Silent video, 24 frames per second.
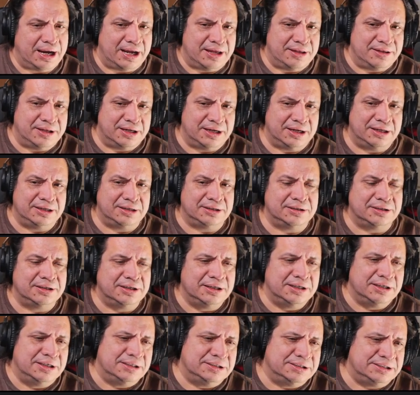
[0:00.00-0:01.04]
and then
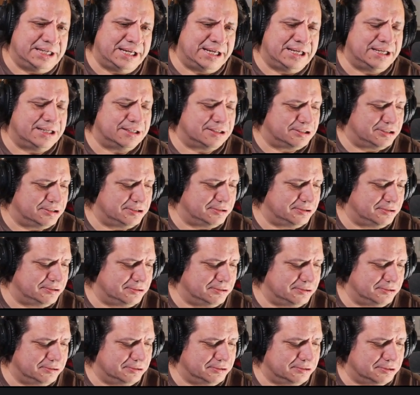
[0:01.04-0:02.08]
take it
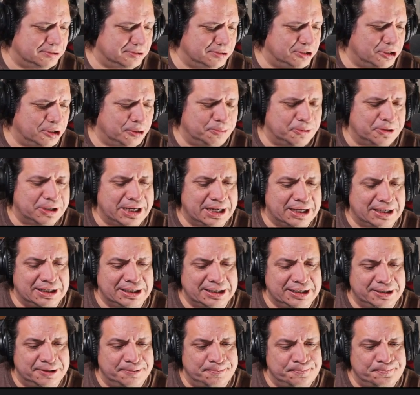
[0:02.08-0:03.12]
to Notebook
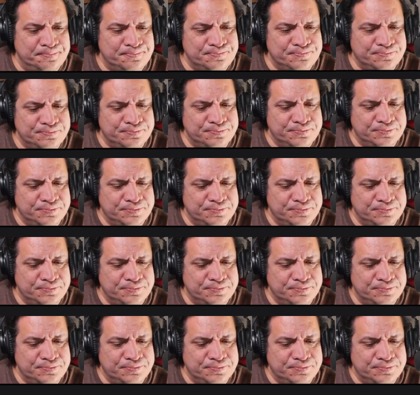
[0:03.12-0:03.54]
LM.